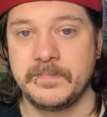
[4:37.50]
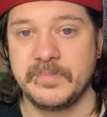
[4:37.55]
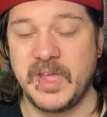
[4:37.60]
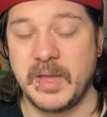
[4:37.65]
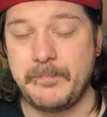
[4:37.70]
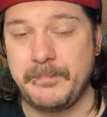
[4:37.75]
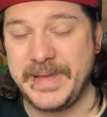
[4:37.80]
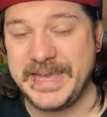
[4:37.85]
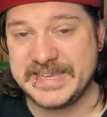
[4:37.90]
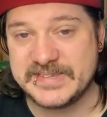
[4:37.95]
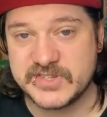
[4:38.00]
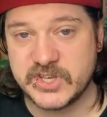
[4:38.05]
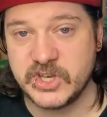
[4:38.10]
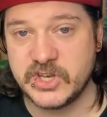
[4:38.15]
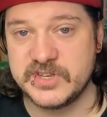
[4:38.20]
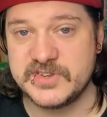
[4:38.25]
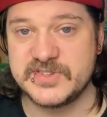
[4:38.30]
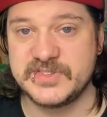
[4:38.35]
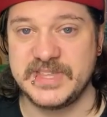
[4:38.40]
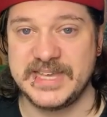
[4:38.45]
I base
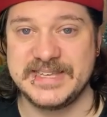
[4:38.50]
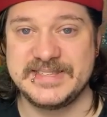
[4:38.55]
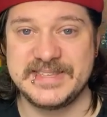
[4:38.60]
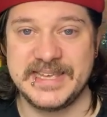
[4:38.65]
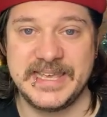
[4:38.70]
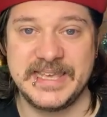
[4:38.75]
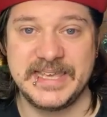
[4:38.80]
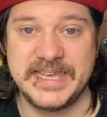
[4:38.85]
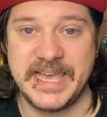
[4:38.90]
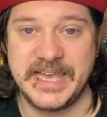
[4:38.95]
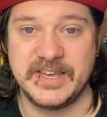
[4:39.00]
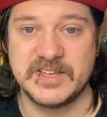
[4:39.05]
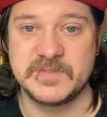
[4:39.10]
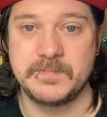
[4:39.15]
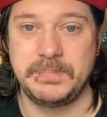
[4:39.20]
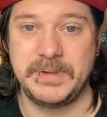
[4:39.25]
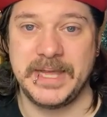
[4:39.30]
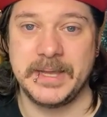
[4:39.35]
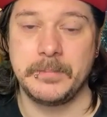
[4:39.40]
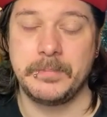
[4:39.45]
cursed this in Chaos
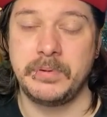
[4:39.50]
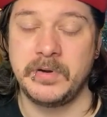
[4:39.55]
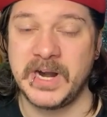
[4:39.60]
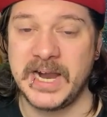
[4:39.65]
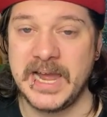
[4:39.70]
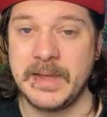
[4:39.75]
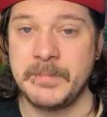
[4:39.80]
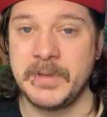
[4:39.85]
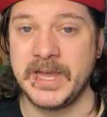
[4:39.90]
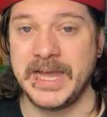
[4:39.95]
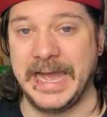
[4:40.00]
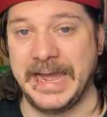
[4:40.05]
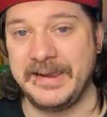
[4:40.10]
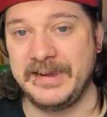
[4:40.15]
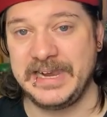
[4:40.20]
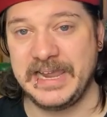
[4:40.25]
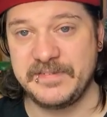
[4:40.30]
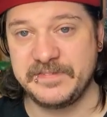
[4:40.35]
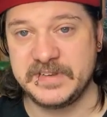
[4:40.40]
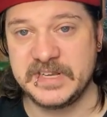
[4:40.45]
Black Primer
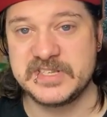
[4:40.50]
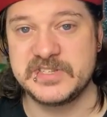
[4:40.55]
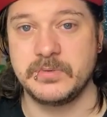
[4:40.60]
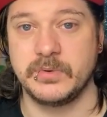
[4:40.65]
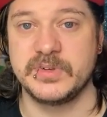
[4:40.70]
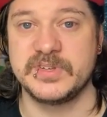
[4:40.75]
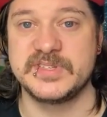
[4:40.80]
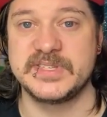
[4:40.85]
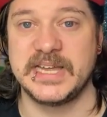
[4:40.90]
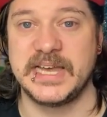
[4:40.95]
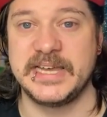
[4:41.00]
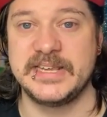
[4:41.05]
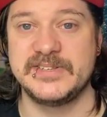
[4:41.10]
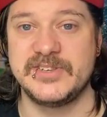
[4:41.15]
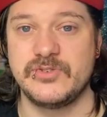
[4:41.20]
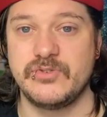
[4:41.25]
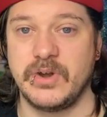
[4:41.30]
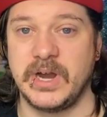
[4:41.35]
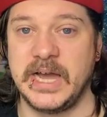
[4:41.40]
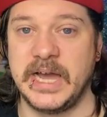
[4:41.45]
and left it to one side
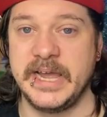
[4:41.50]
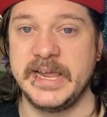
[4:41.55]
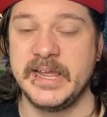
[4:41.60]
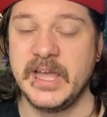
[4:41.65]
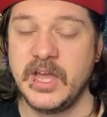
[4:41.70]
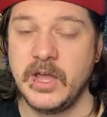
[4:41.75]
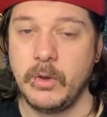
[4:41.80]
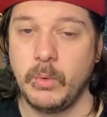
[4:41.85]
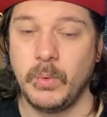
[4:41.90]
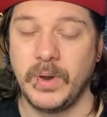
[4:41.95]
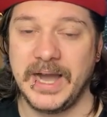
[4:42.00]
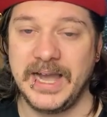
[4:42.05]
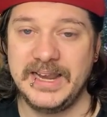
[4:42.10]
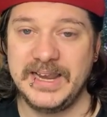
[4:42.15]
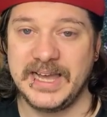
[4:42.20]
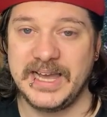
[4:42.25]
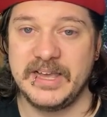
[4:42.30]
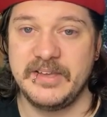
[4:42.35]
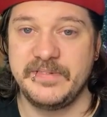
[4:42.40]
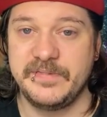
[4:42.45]
to dry
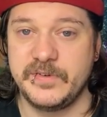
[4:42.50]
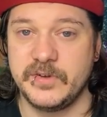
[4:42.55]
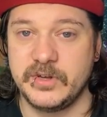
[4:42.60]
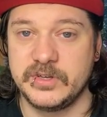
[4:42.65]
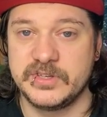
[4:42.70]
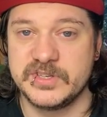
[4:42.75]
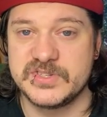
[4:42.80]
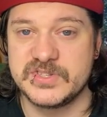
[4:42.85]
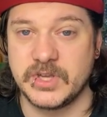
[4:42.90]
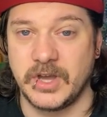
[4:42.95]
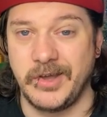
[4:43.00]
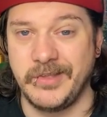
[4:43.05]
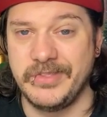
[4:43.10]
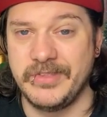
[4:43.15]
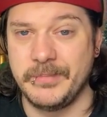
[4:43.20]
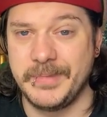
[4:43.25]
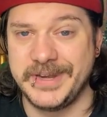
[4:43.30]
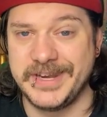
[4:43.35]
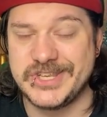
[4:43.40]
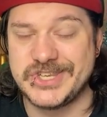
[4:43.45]
while I focused
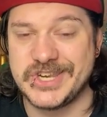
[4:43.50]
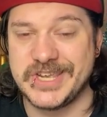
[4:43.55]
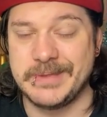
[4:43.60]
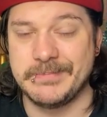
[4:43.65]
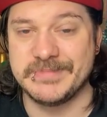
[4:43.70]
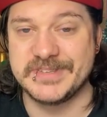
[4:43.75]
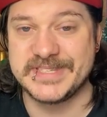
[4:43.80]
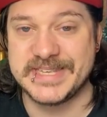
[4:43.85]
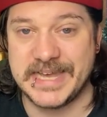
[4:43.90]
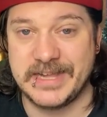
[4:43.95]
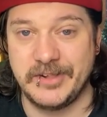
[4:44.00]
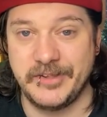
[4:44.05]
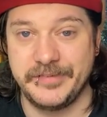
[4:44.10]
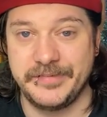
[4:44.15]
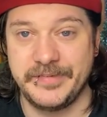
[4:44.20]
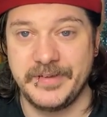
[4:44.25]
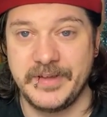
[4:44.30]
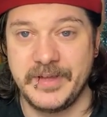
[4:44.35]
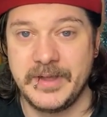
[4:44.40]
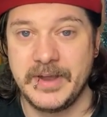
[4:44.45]
on the miniature
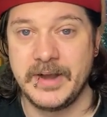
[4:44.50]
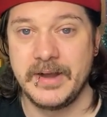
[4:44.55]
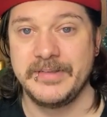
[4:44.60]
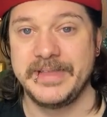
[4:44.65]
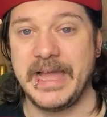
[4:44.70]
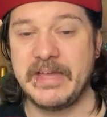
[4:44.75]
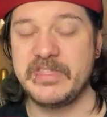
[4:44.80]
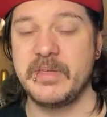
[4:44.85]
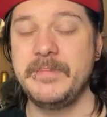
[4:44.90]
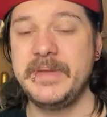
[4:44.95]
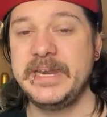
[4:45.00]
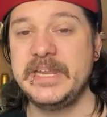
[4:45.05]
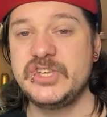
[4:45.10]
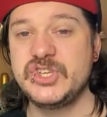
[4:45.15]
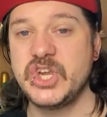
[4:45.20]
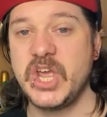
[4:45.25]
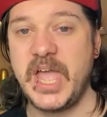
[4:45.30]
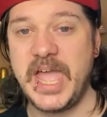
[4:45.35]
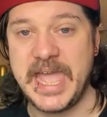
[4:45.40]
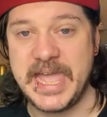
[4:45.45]
himself. Now the
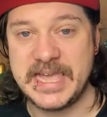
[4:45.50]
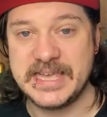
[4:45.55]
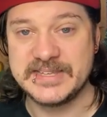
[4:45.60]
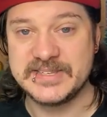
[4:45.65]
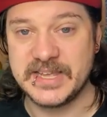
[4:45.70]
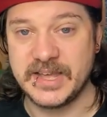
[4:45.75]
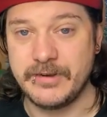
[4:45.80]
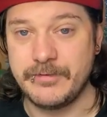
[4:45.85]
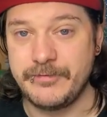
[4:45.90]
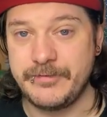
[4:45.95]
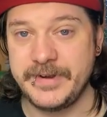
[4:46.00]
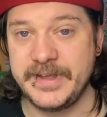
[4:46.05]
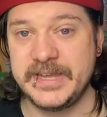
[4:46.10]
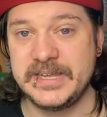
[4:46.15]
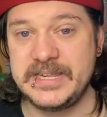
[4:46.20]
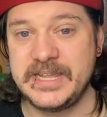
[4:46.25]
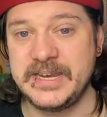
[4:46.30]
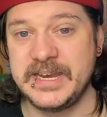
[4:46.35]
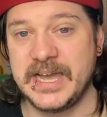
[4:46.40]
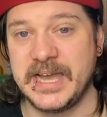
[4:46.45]
miniature is a
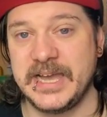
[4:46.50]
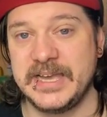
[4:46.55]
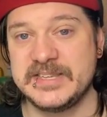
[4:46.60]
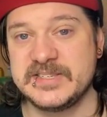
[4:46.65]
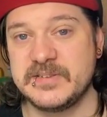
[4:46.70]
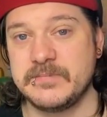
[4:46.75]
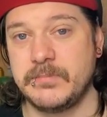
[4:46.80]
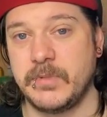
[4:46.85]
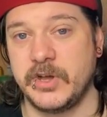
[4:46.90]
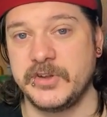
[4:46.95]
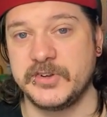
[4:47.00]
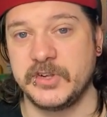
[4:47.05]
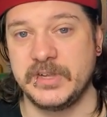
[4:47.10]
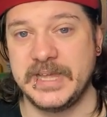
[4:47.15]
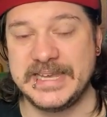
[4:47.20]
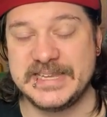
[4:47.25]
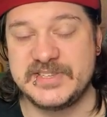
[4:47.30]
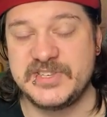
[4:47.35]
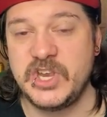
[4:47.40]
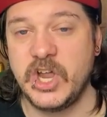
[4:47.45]
really nice model.
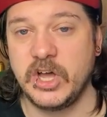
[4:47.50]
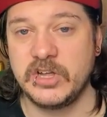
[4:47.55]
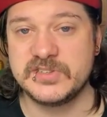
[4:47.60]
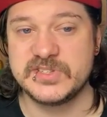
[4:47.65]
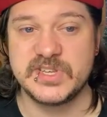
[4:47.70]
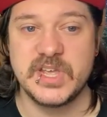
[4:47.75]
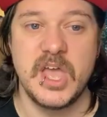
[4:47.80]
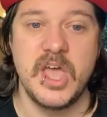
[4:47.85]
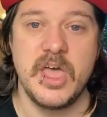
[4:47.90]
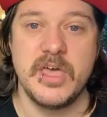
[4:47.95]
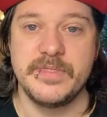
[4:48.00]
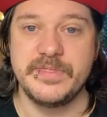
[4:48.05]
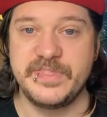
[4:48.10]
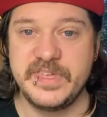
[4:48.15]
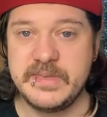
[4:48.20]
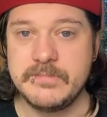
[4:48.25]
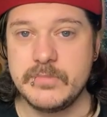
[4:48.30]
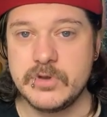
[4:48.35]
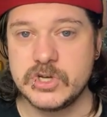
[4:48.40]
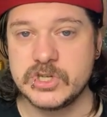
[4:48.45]
It's not
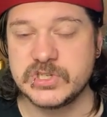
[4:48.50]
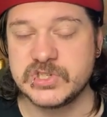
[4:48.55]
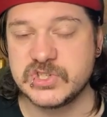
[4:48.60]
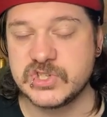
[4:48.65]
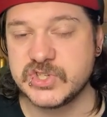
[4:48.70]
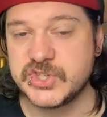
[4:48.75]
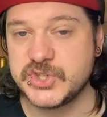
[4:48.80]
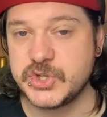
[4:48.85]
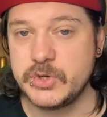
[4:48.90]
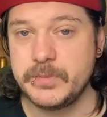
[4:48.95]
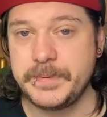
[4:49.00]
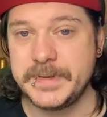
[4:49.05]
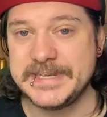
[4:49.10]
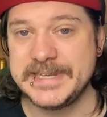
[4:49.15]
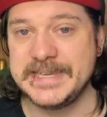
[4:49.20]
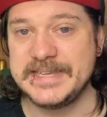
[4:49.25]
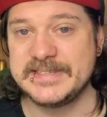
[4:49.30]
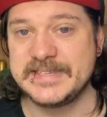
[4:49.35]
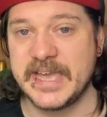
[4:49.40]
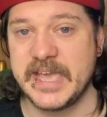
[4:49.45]
the most super
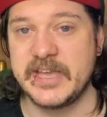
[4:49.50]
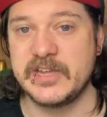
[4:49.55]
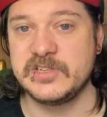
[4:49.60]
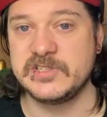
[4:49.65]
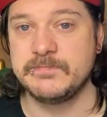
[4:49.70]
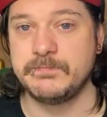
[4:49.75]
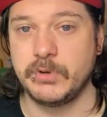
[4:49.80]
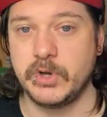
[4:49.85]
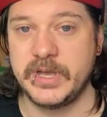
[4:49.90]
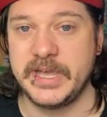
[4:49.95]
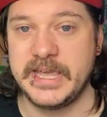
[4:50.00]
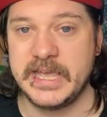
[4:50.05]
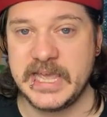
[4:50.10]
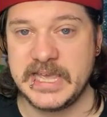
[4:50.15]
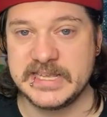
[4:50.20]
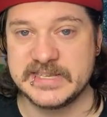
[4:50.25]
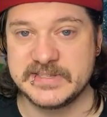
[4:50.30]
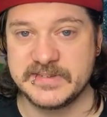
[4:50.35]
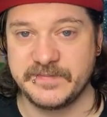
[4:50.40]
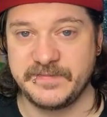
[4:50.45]
detailed, but it
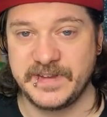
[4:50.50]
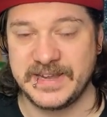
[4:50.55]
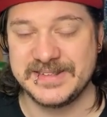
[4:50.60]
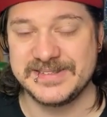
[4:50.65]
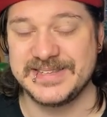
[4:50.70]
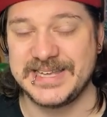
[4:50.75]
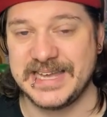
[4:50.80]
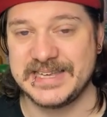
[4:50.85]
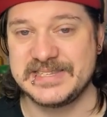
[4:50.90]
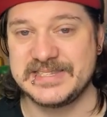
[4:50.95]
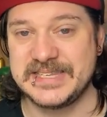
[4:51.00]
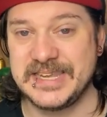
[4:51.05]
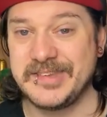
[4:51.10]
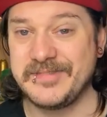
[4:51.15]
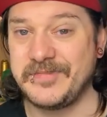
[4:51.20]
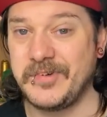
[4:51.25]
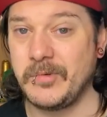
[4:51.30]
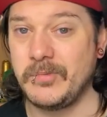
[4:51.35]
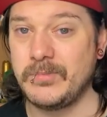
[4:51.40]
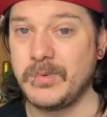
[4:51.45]
is
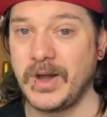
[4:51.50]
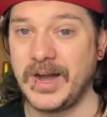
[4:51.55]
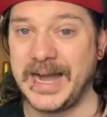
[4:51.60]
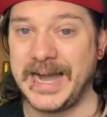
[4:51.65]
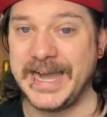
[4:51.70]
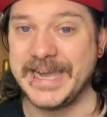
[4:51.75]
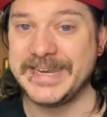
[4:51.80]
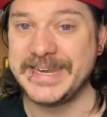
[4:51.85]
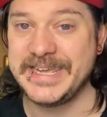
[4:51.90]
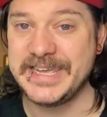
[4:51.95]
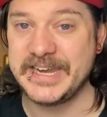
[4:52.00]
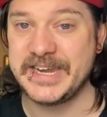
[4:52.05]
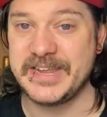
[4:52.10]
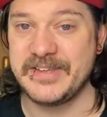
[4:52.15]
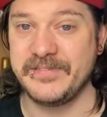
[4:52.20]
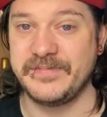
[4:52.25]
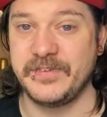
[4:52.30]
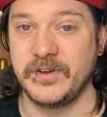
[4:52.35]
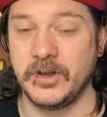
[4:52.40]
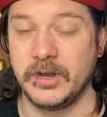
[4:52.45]
fantastic for what I needed
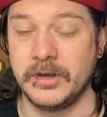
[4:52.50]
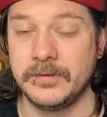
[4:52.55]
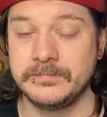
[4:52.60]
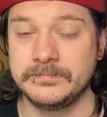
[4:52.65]
it for.